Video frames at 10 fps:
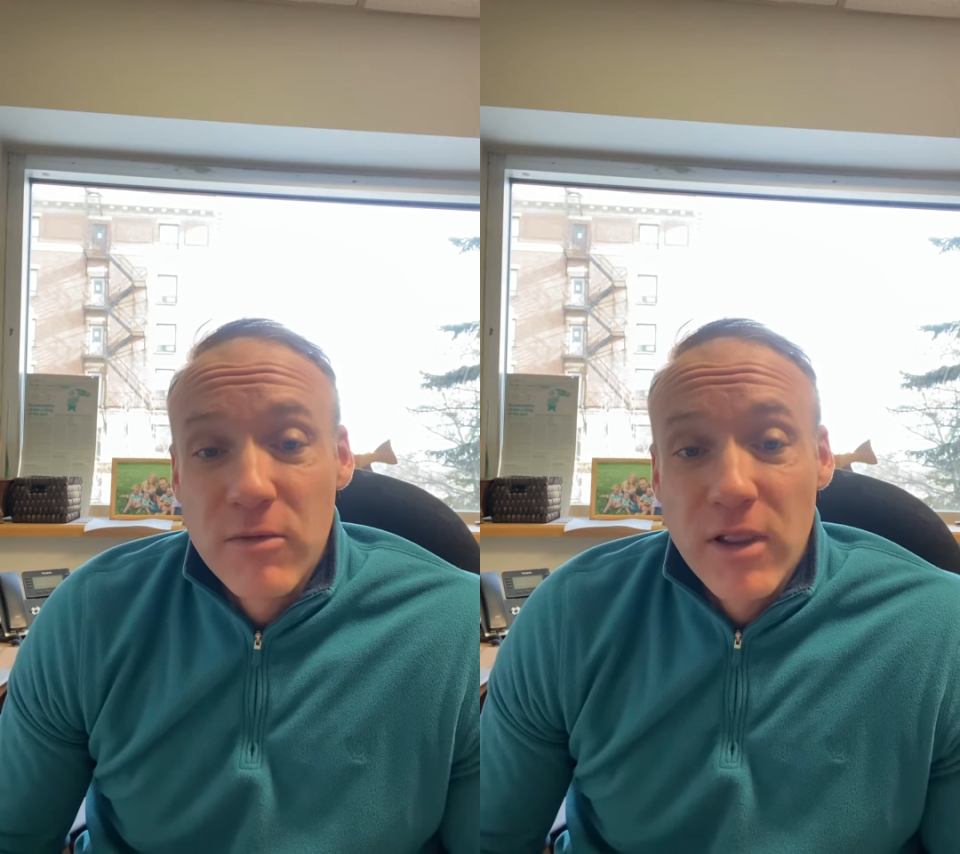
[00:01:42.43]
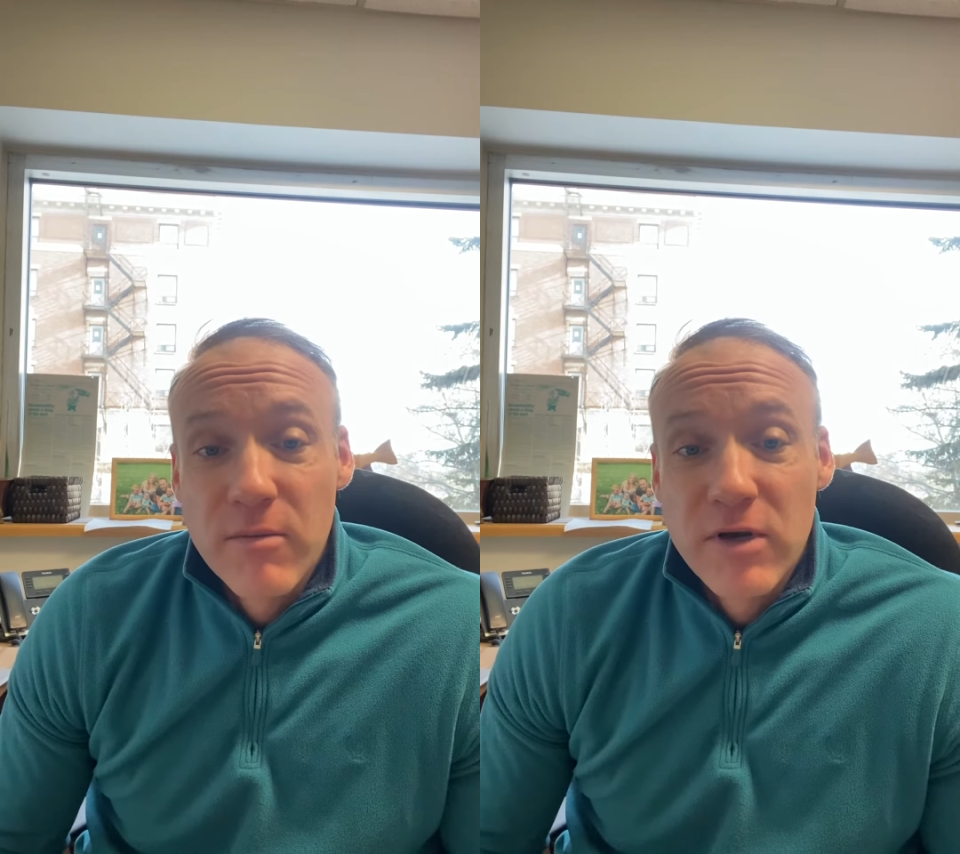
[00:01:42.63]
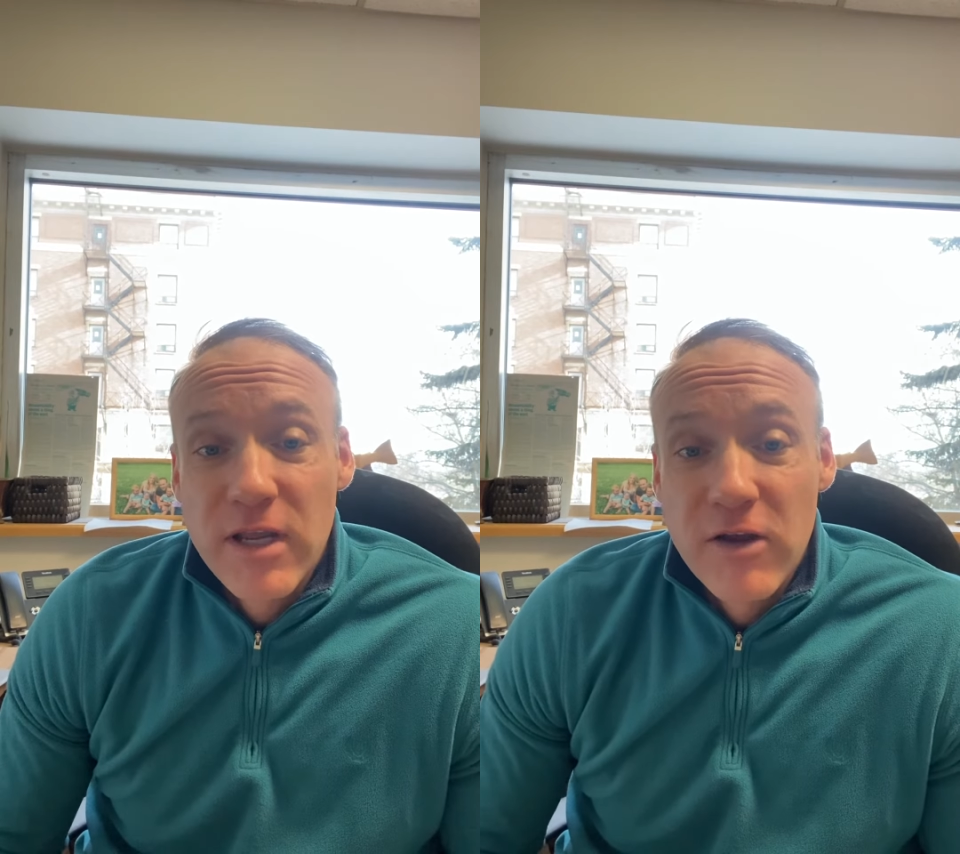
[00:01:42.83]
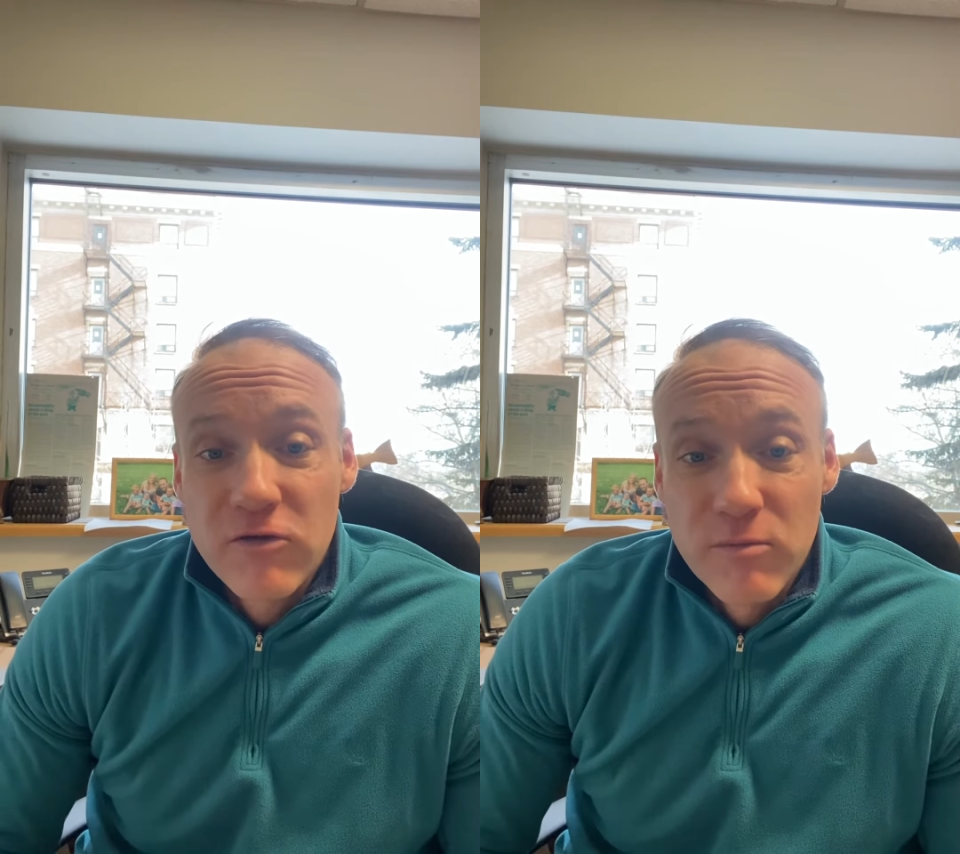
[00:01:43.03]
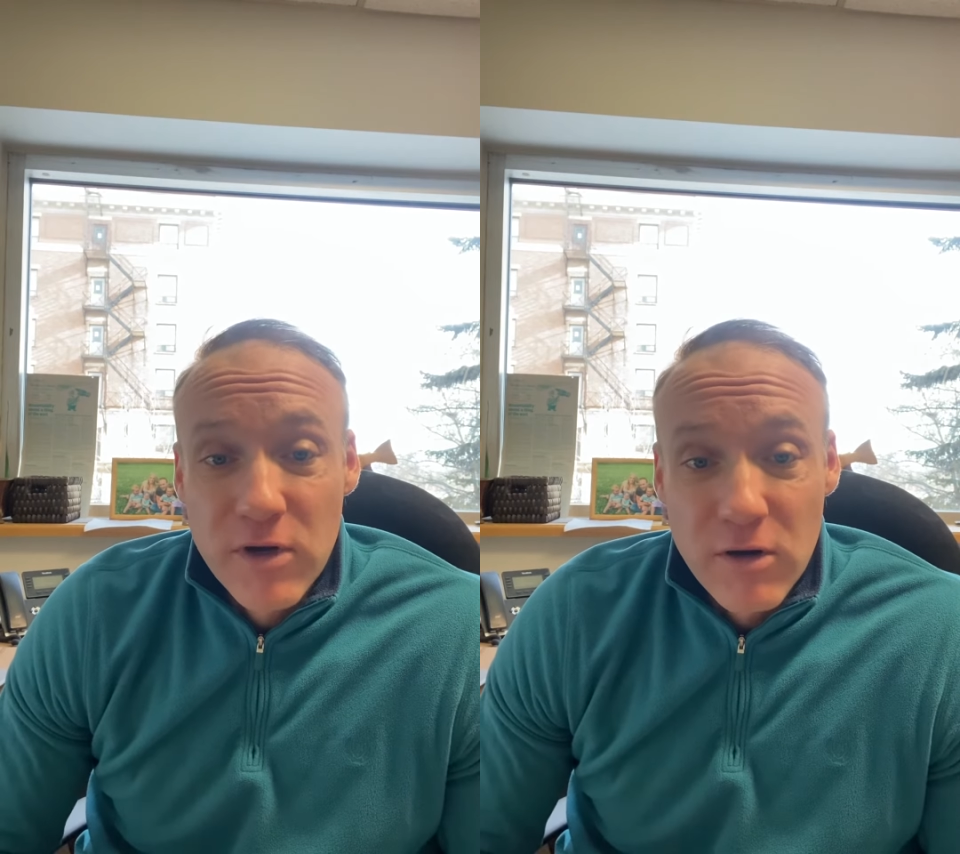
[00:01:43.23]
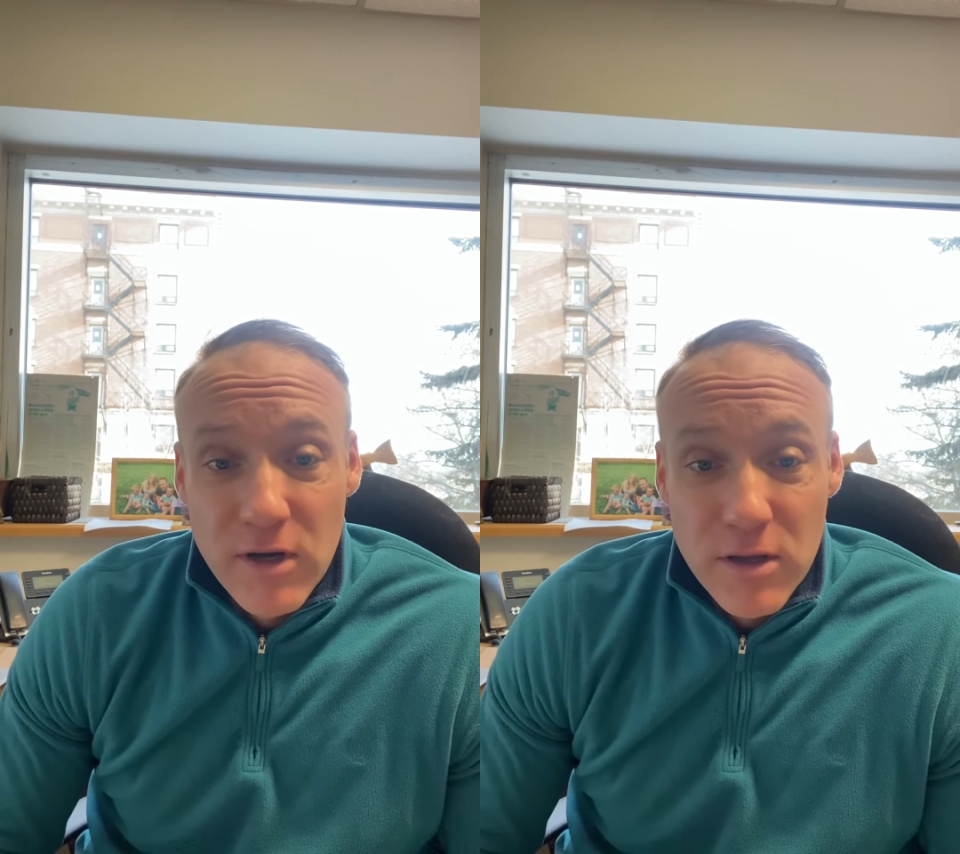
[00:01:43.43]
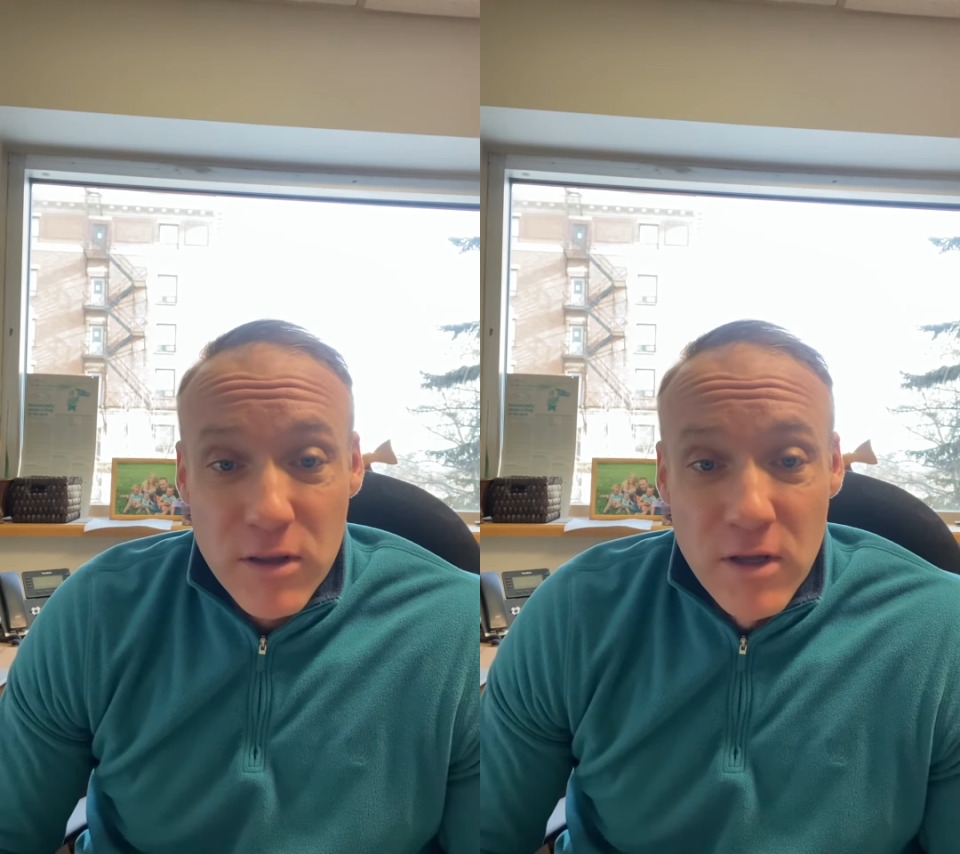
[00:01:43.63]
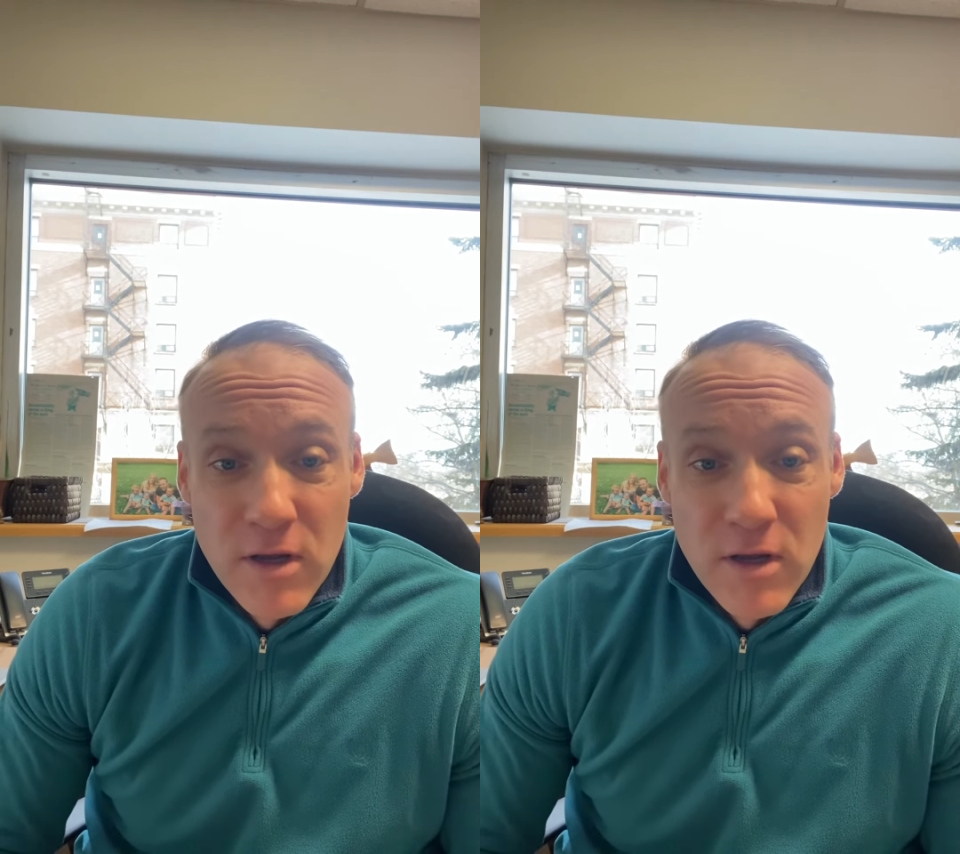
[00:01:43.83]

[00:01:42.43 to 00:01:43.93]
of the limitation periods